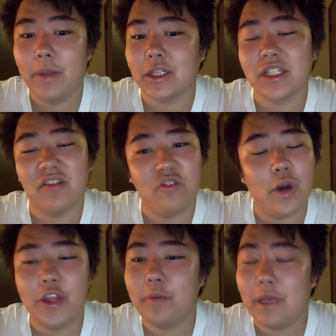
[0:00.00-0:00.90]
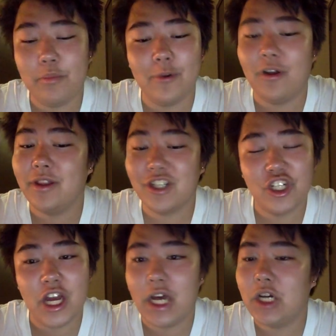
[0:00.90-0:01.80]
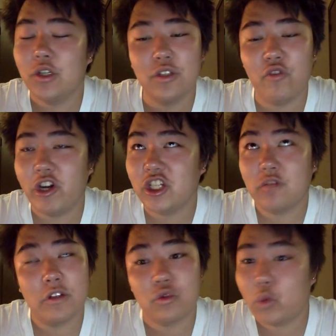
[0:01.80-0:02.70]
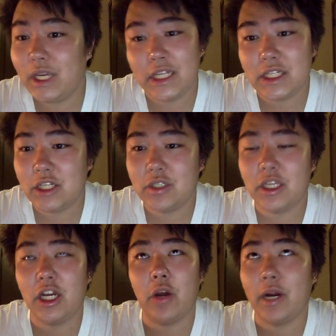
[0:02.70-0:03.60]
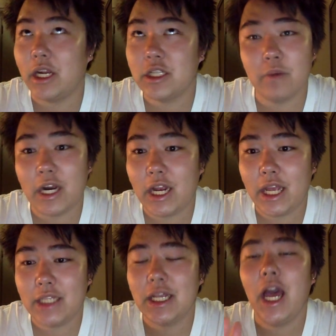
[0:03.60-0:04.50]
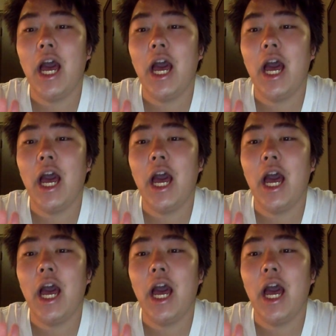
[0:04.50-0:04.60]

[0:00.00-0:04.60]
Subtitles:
there's a few other people on the show whose voices were squeaky too, so you know it is what it is.